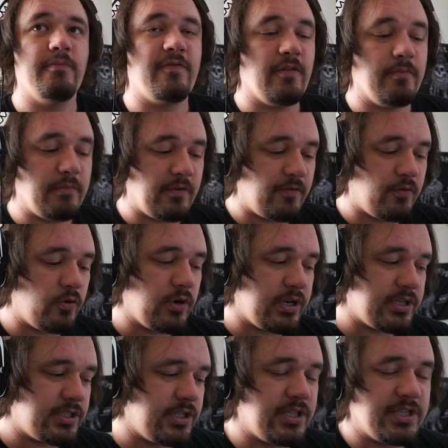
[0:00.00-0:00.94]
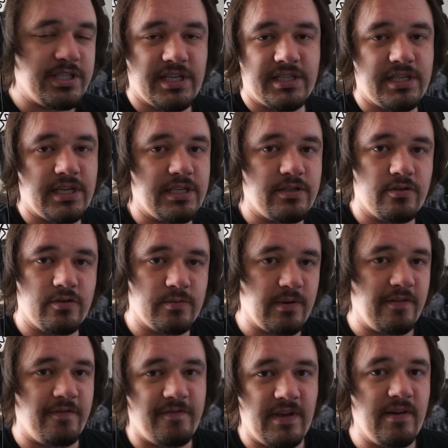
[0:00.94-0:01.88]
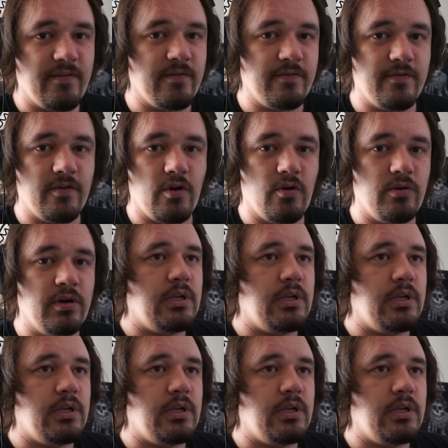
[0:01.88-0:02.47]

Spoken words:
From the 4S to the 6S, it was my favorite phone.